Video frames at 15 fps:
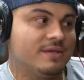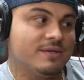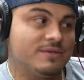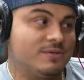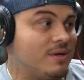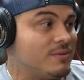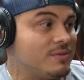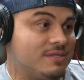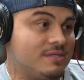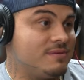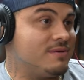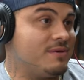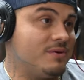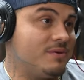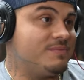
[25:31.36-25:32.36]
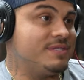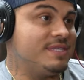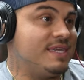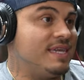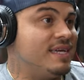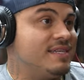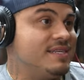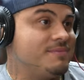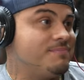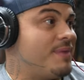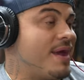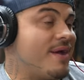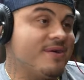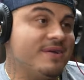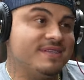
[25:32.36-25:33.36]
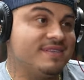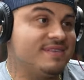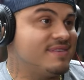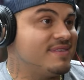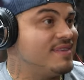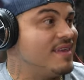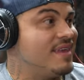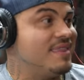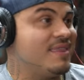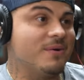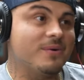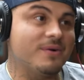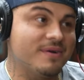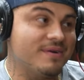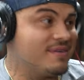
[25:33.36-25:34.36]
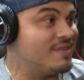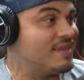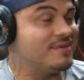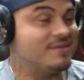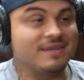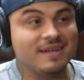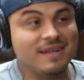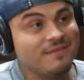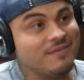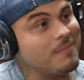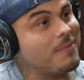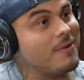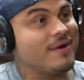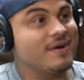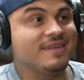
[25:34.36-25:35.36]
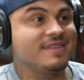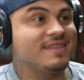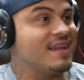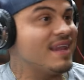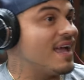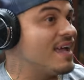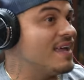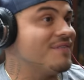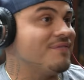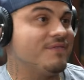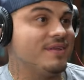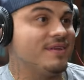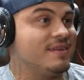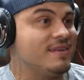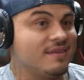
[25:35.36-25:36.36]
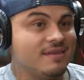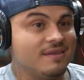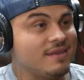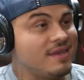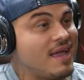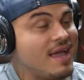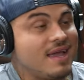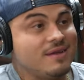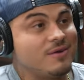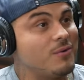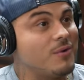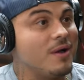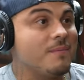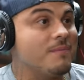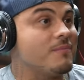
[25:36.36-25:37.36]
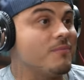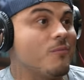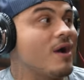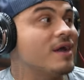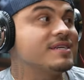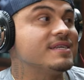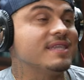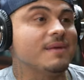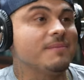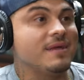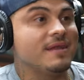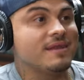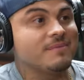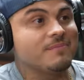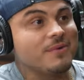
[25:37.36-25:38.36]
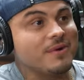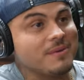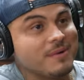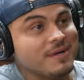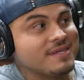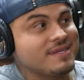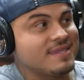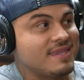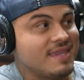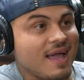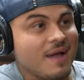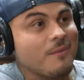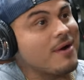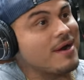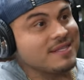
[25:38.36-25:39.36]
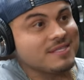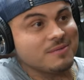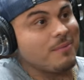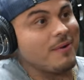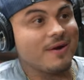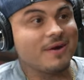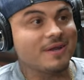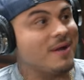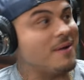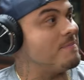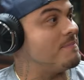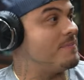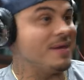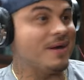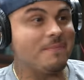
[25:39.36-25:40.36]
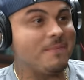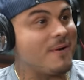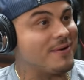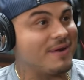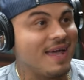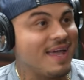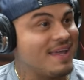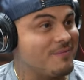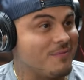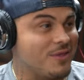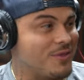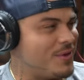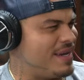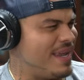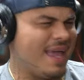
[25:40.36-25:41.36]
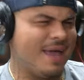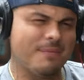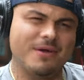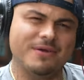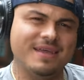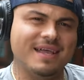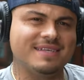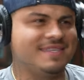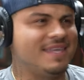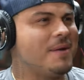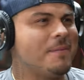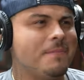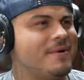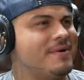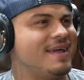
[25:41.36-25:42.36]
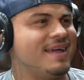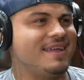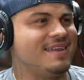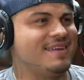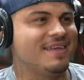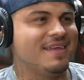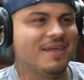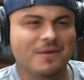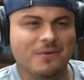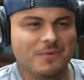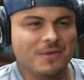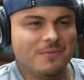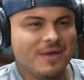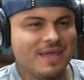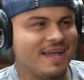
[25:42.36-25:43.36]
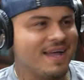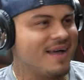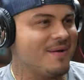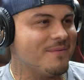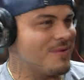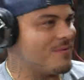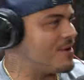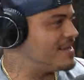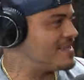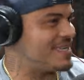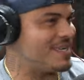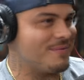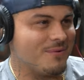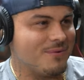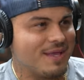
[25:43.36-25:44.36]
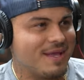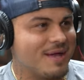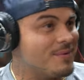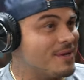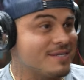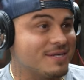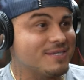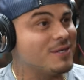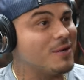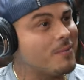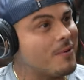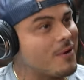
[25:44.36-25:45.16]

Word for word: so I was, you know, teenage parents and they were, they used to love the party, the life. And I grew up watching them and pretty much I wanted to party up, be up all night, wondering, damn, how do you guys stay up all night? Yeah. And we wake up, we want to sleep, we wake up because they're still